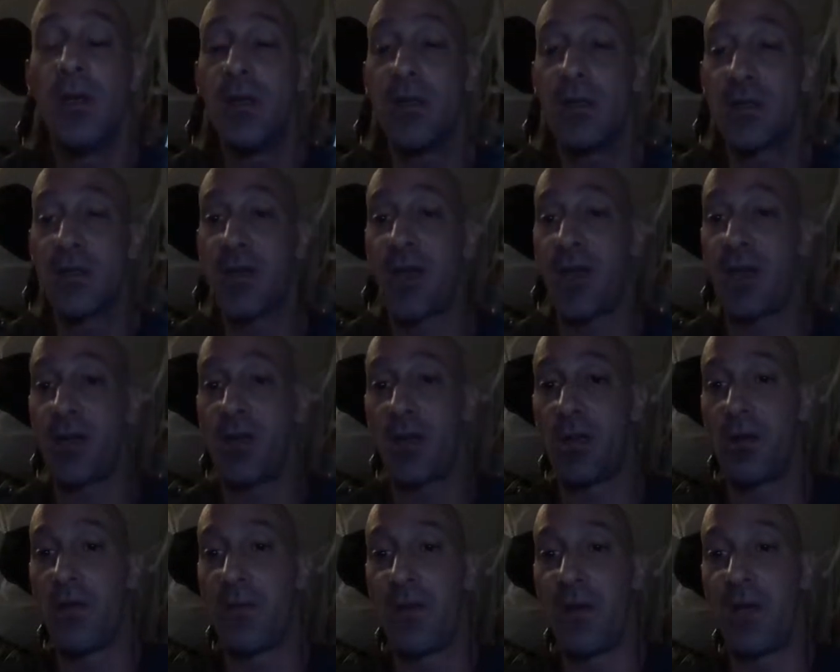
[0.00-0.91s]
He's got
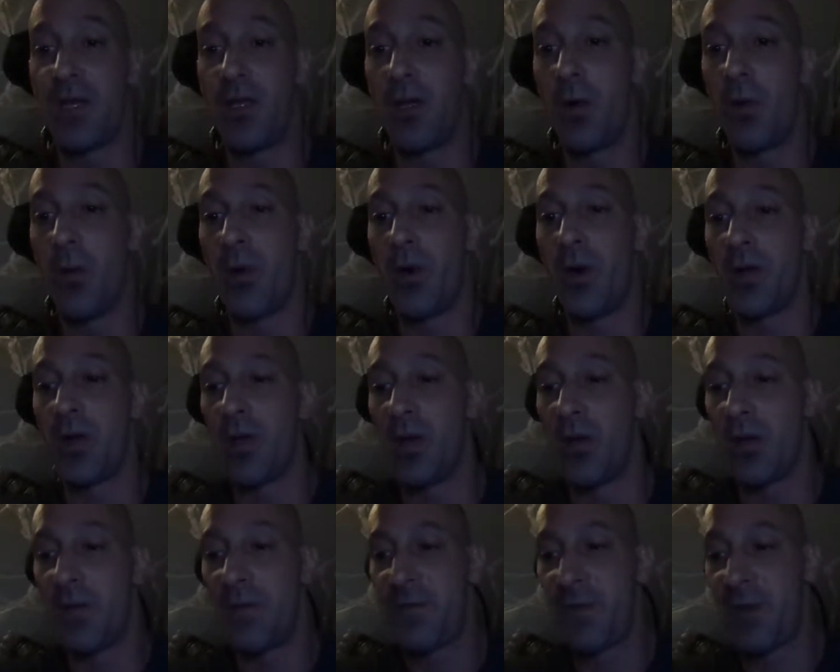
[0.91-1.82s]
another video on
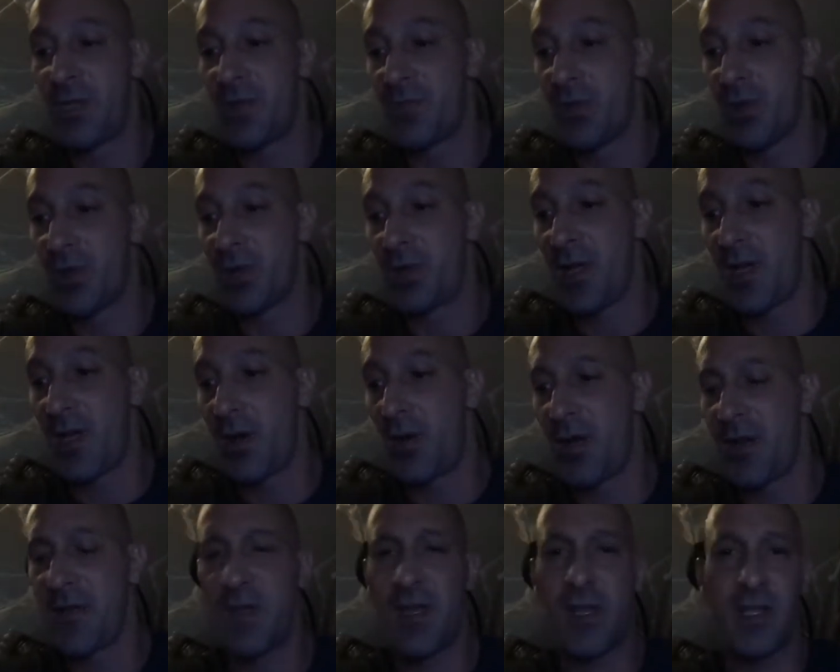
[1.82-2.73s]
Facebook now.
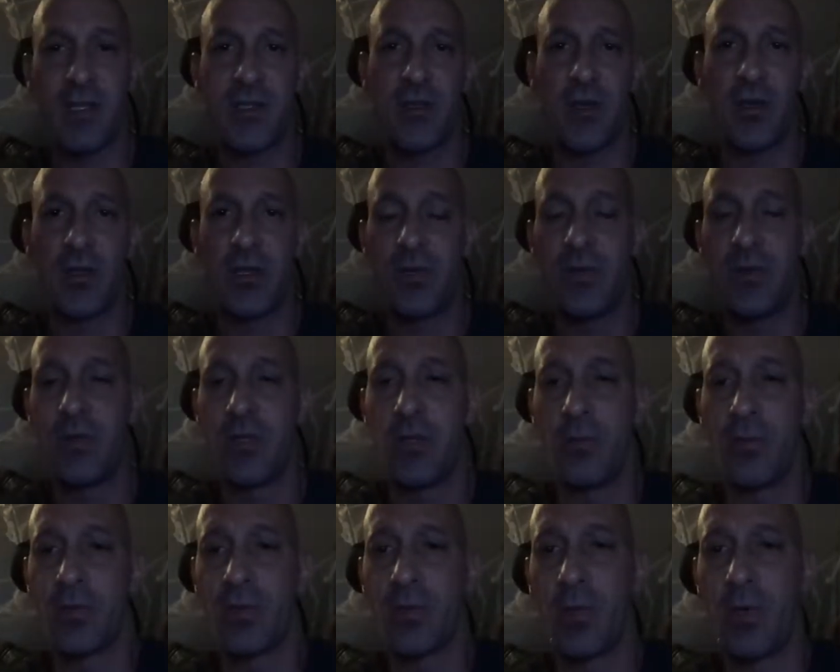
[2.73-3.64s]
I think it's on
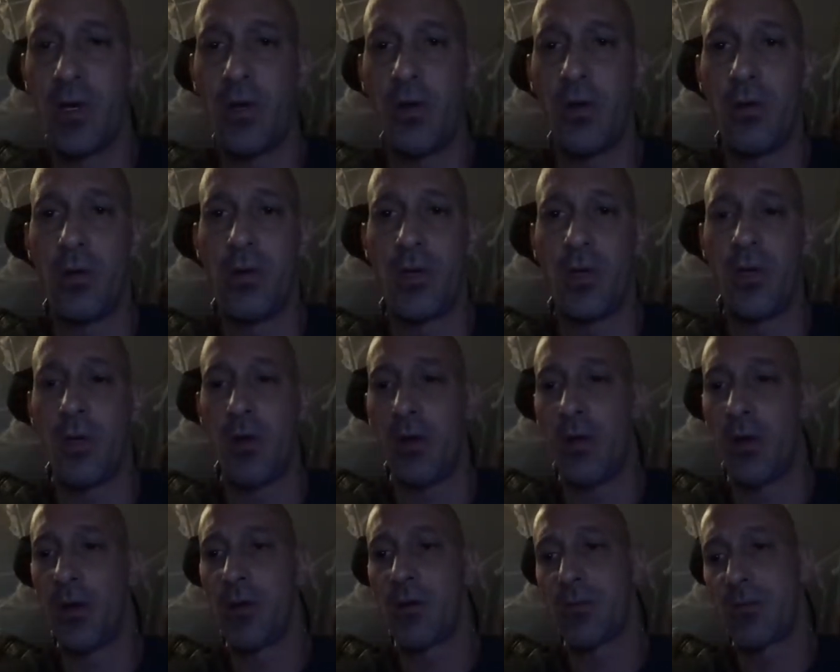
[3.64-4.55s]
YouTube as
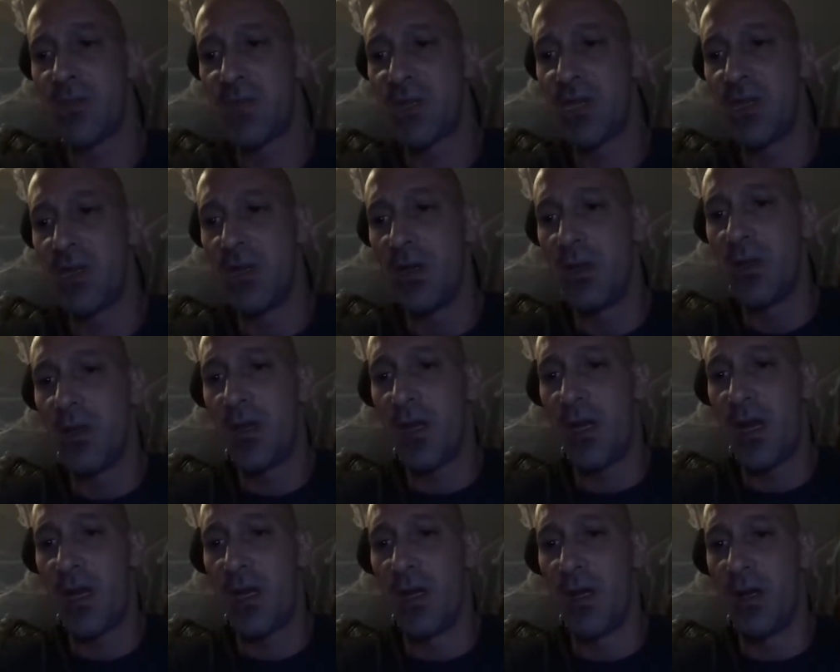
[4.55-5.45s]
well.
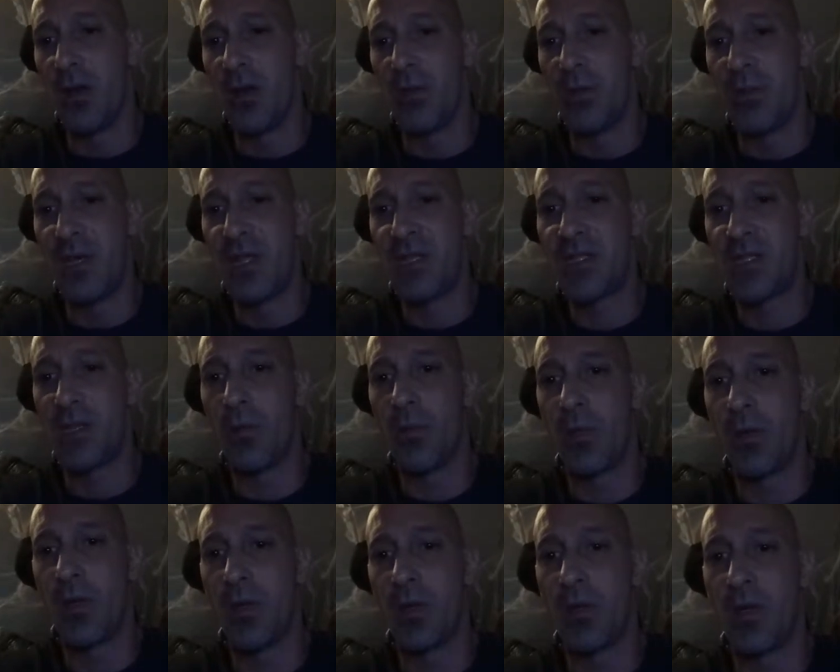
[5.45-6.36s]
How to beat
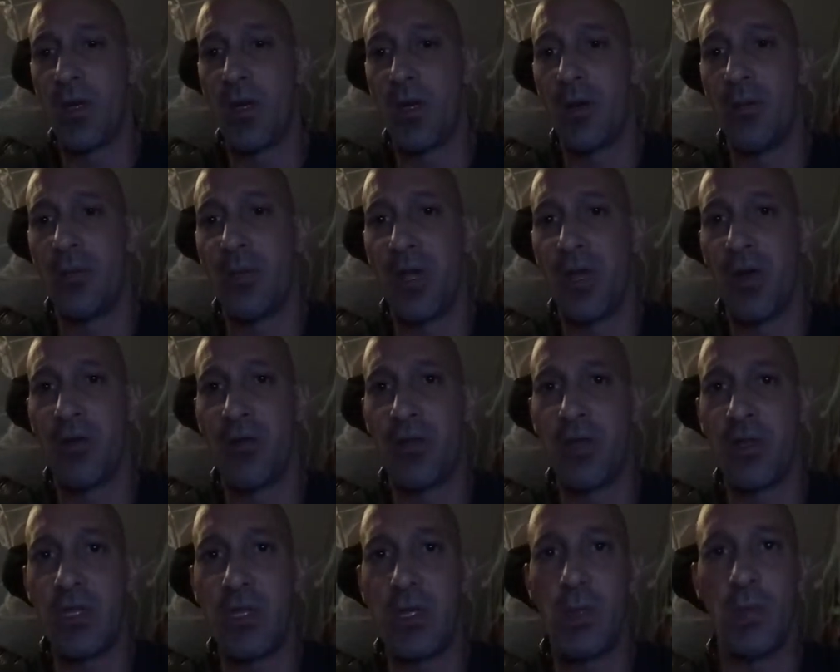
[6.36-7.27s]
someone bigger
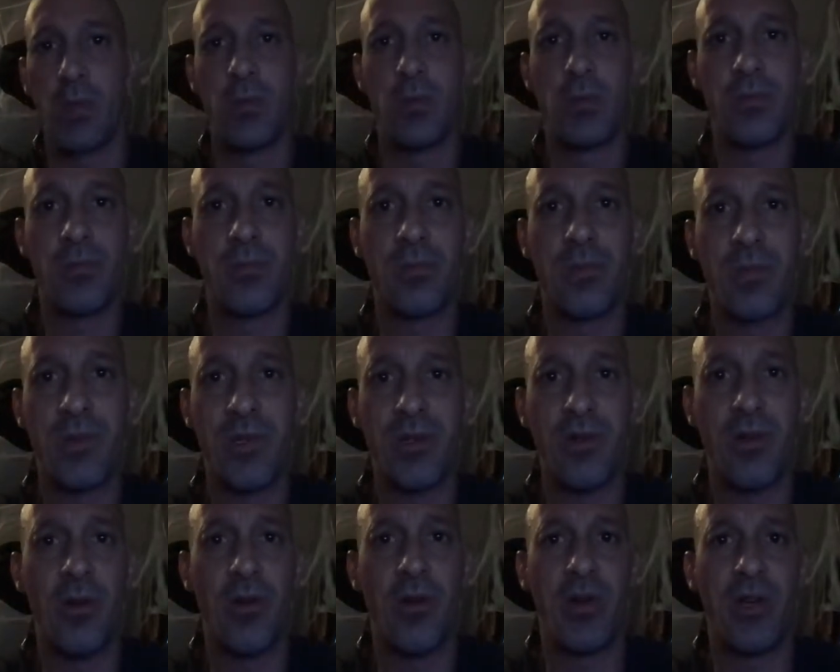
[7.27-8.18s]
than you.
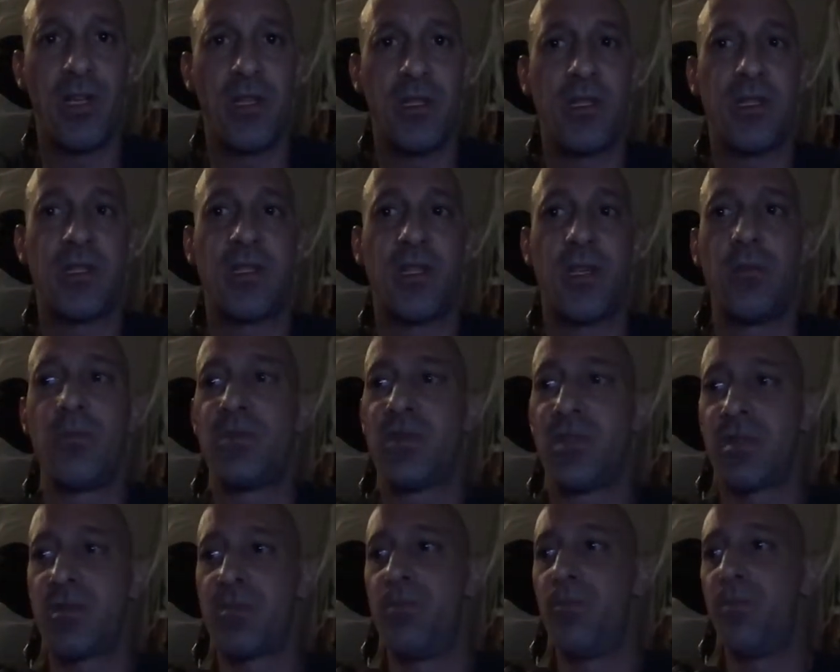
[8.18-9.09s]
And all it is him
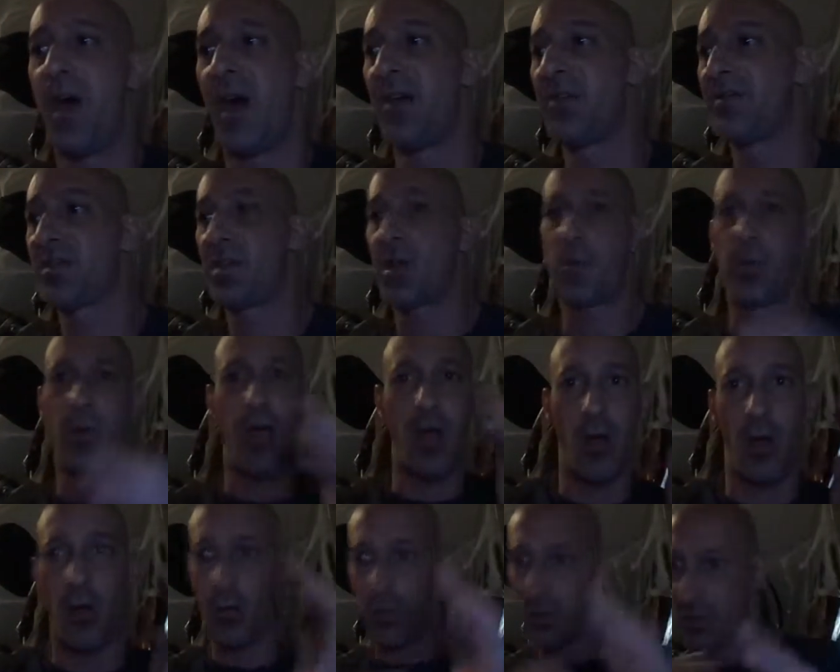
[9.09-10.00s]
just bouncing
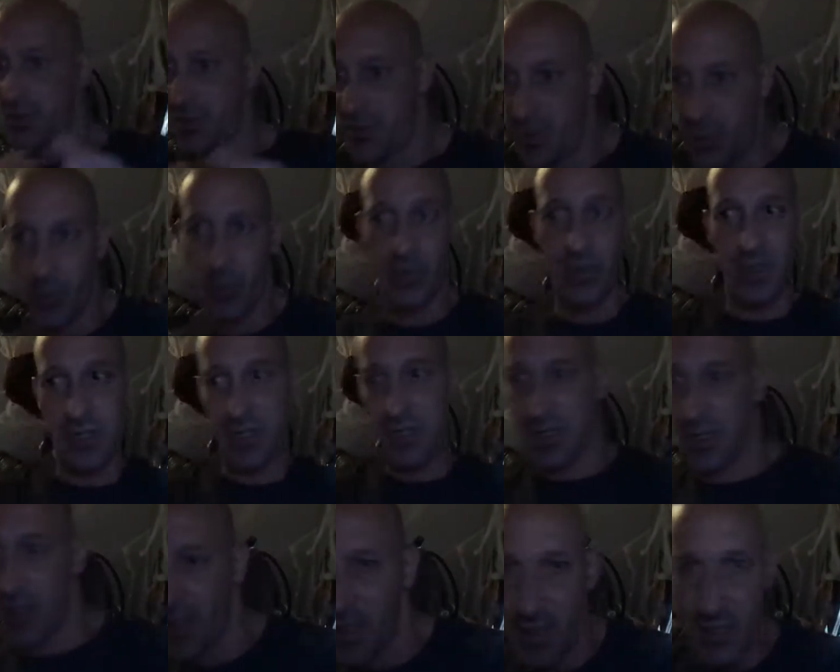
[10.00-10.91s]
around, doing this
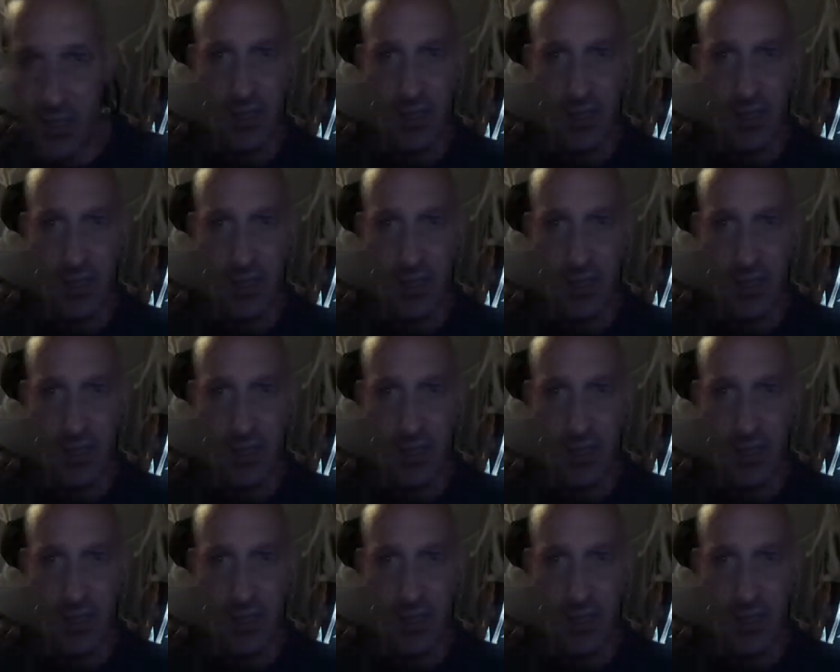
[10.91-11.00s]
kind of